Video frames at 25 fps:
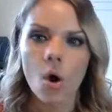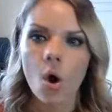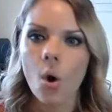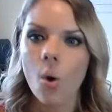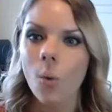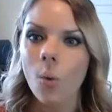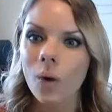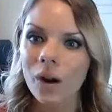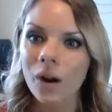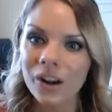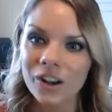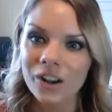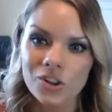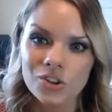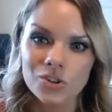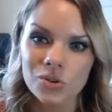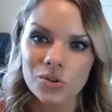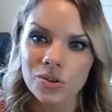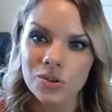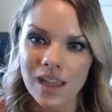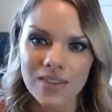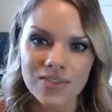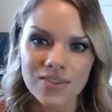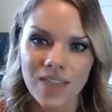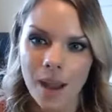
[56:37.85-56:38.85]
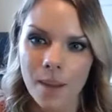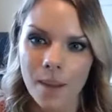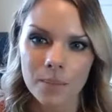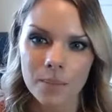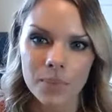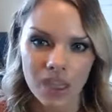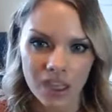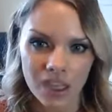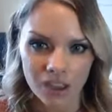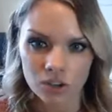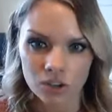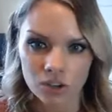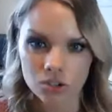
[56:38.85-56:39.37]
where did you get that
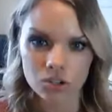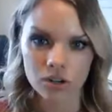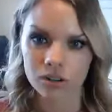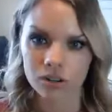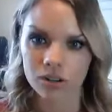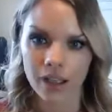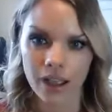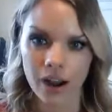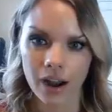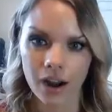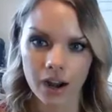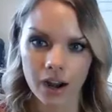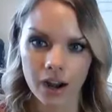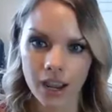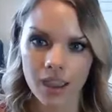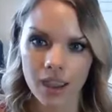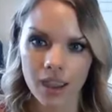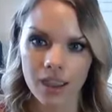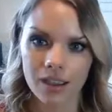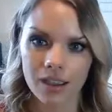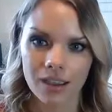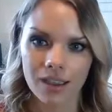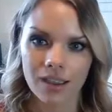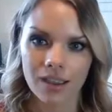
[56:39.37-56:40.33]
picture, Larry?